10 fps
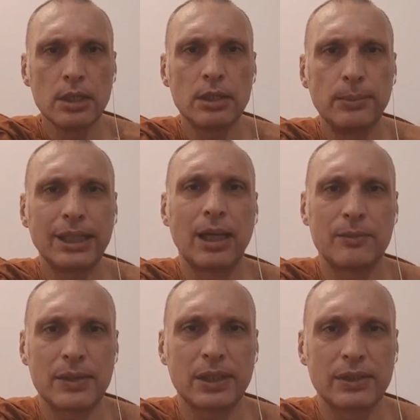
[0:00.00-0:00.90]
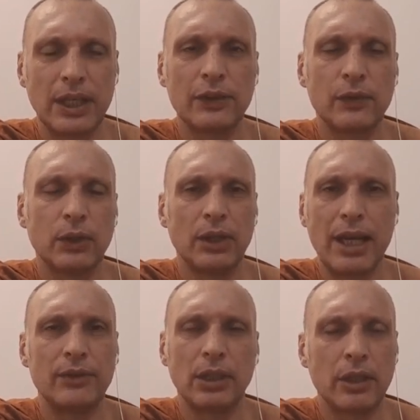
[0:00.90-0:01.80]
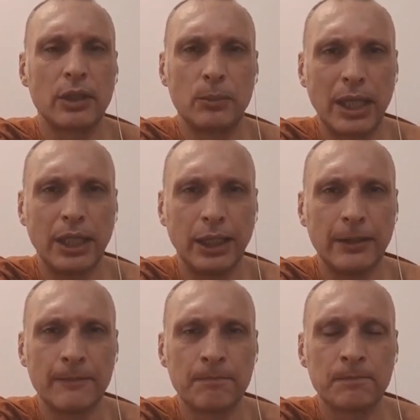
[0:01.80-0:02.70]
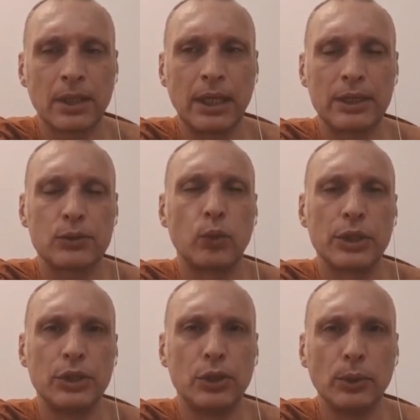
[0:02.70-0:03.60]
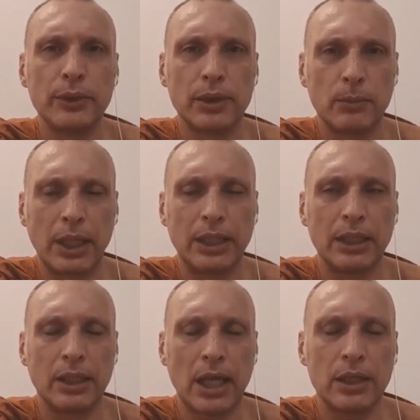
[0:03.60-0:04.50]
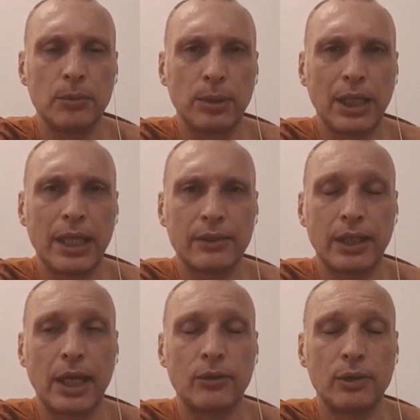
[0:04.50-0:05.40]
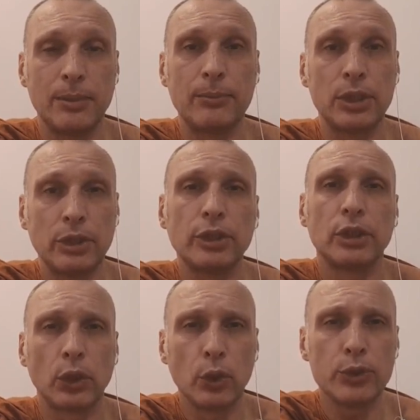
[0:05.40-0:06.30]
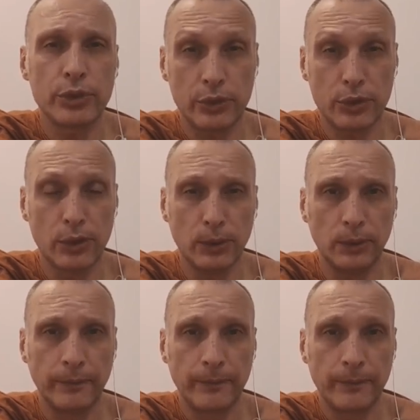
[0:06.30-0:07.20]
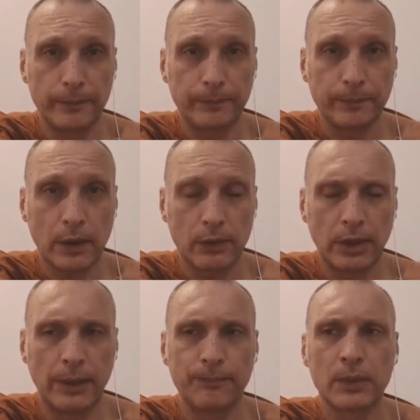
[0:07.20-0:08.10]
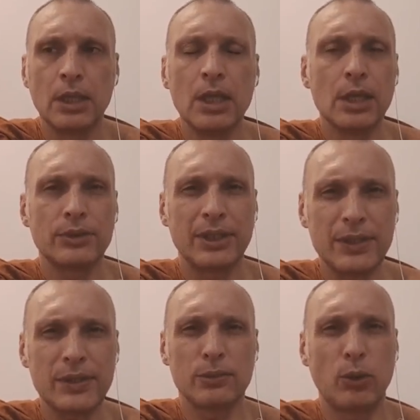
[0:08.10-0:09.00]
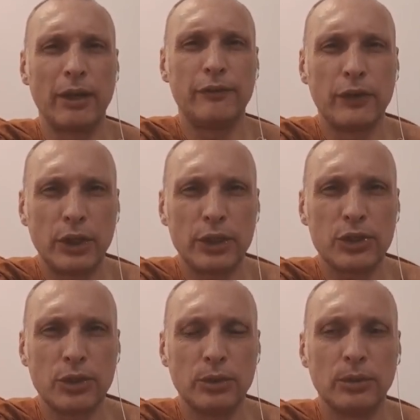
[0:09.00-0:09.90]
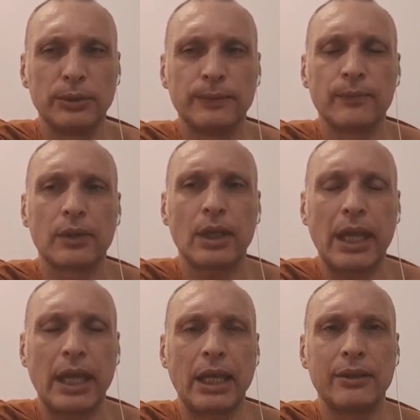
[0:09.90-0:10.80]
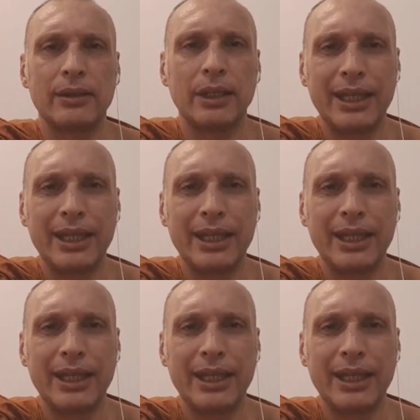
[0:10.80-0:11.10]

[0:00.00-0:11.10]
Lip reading: to become successful or have a lot of money. It's what you do with the money and how you plant it. And remember, you can lose it too, right? So this is why virtue and